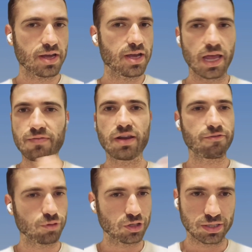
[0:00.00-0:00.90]
even
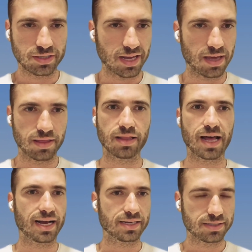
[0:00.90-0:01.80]
if we just take the
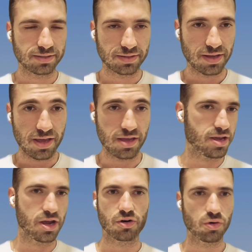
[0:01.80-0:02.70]
last
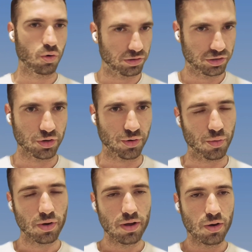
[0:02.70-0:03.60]
year or two,
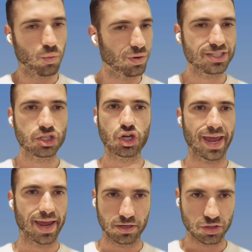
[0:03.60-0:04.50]
what's
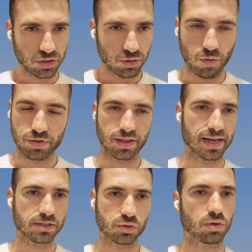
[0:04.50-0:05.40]
changed over the
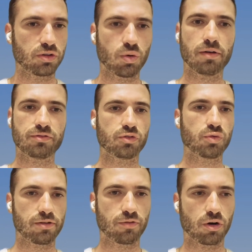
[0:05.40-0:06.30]
last 12 to
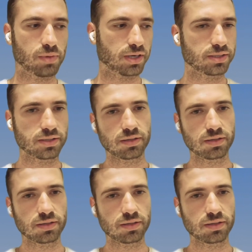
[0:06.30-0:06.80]
24 months?